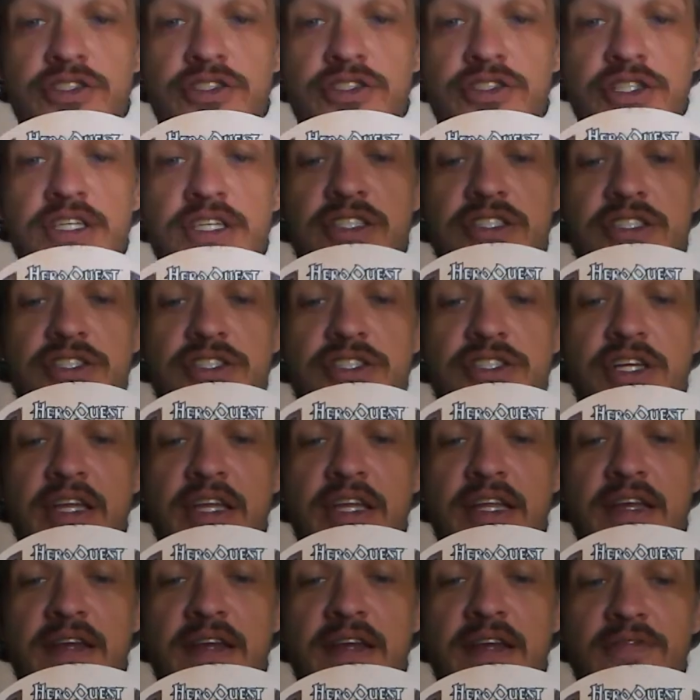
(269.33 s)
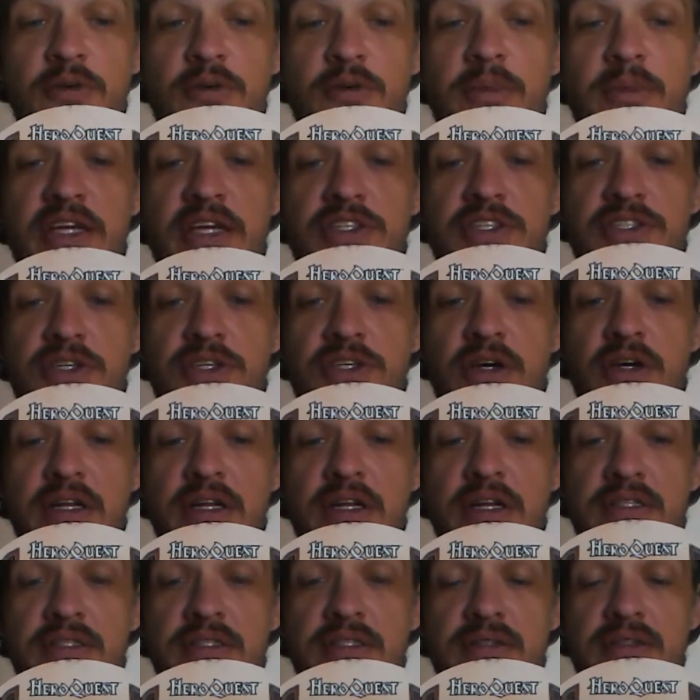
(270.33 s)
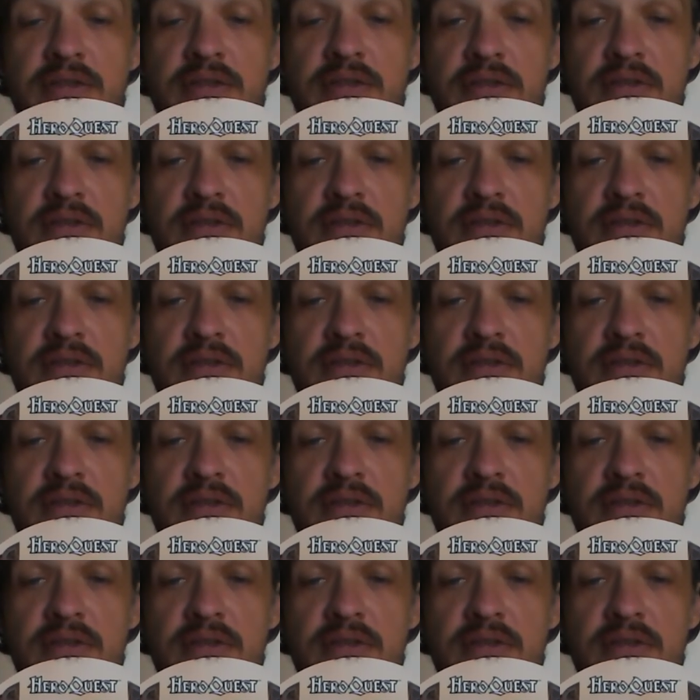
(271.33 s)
cheat sheet information on it.